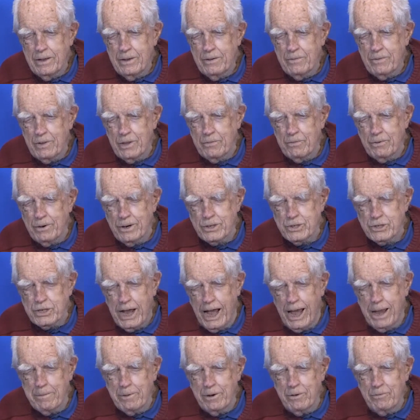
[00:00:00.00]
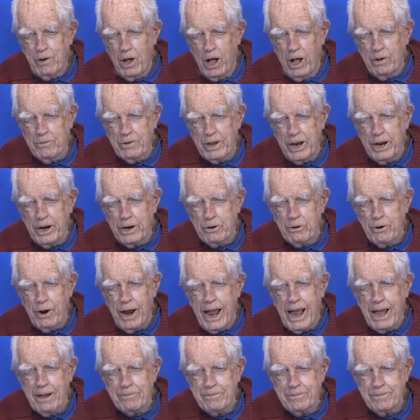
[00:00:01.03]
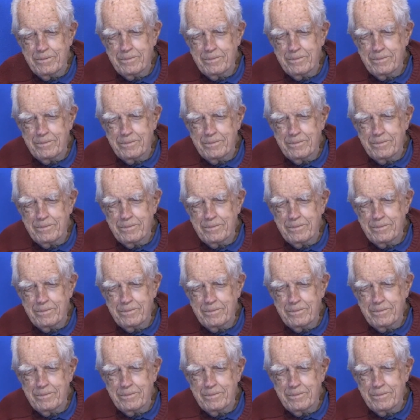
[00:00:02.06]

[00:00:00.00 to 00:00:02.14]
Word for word: for the first time, involved aircraft.